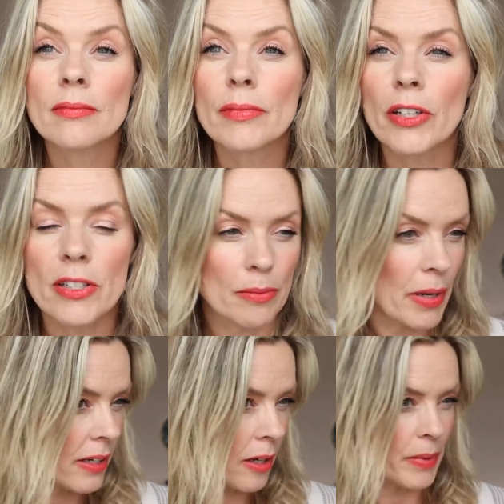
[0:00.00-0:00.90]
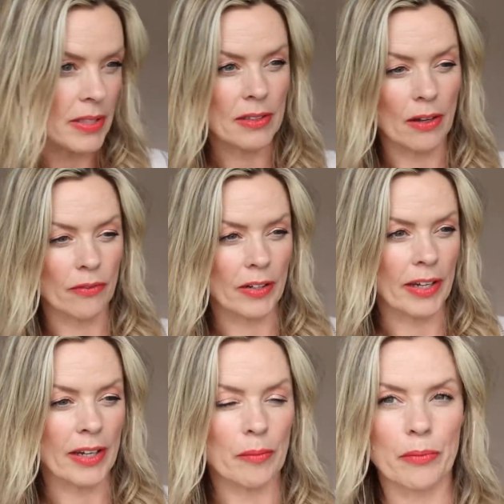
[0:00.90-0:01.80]
Because the makeup is
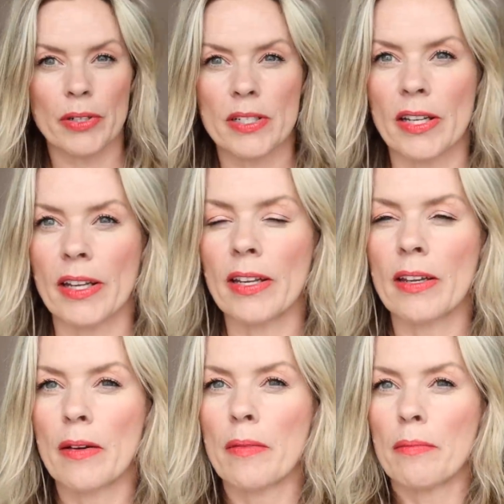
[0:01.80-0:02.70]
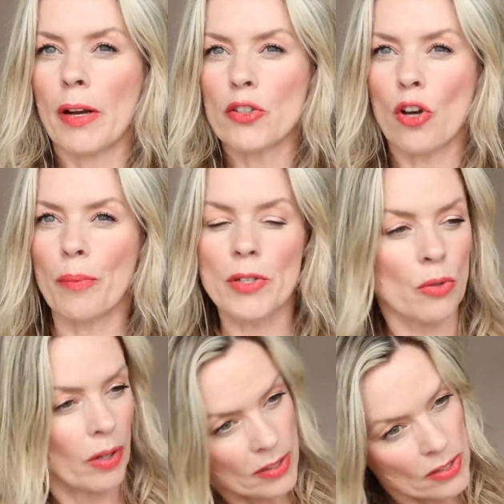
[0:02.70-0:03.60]
lovely and pretty, My top is
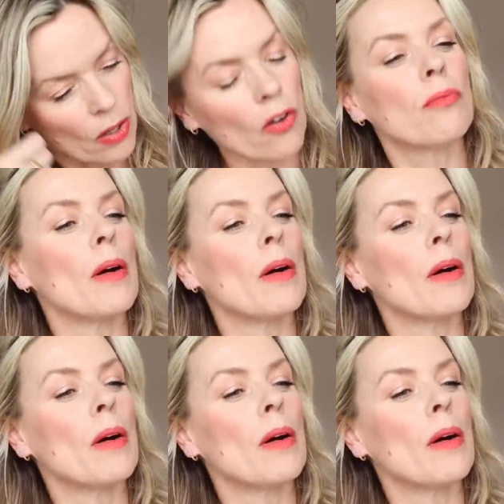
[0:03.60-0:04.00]
quite soft.